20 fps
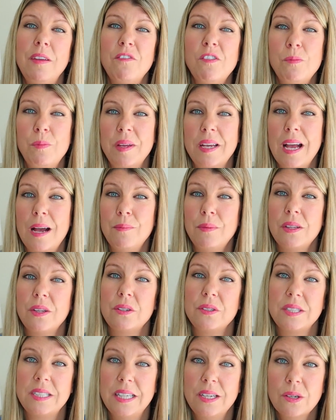even become a
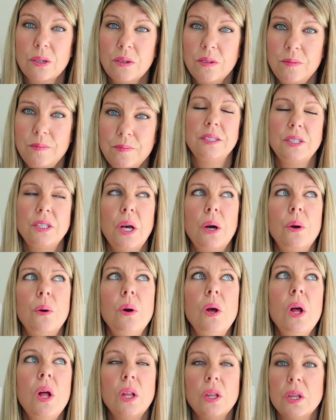little cynical.
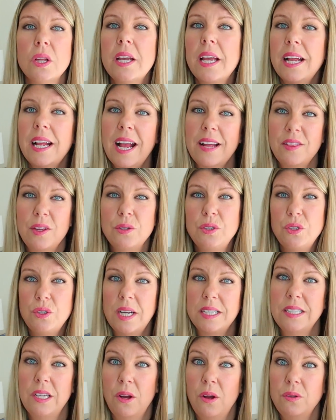So looking at those
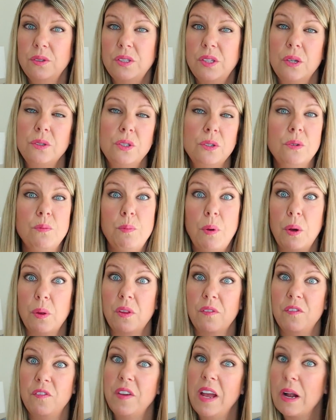stressors, those are
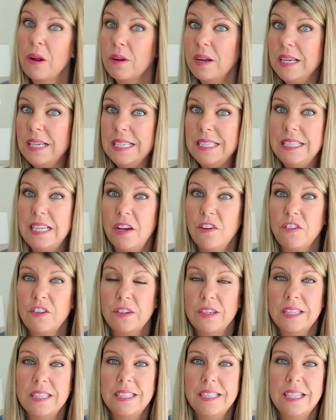both very
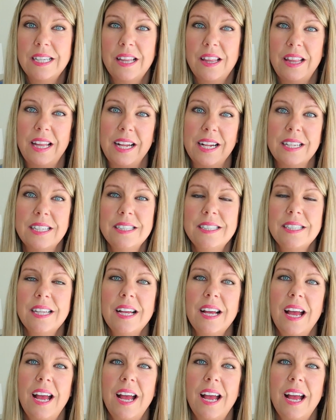different things.